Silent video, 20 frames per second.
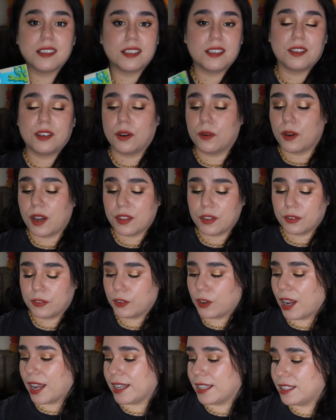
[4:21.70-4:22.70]
other
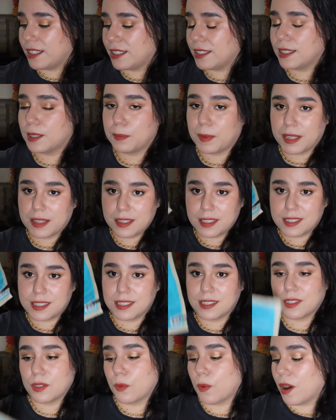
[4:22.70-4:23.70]
varieties, but this
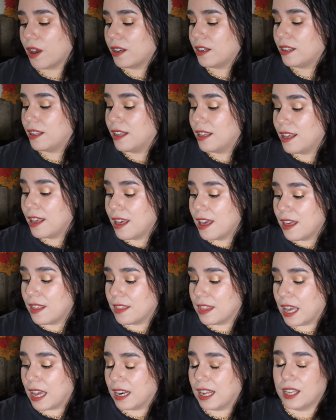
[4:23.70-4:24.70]
is the one
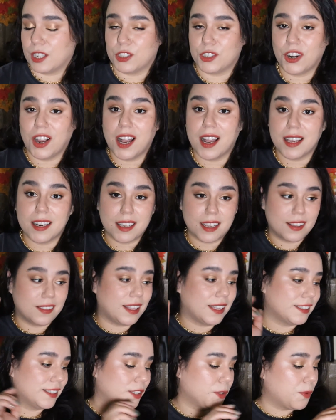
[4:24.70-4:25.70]
that I tried, and
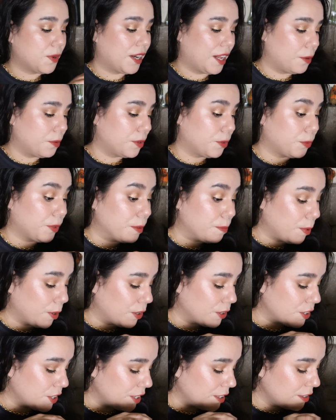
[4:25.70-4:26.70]
that's the one I would
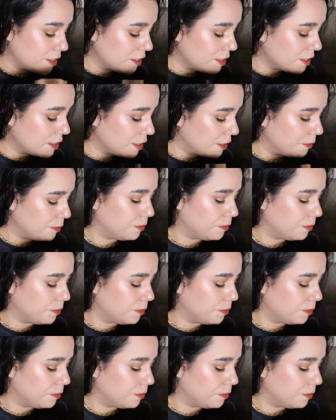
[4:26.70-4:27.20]
repurchase.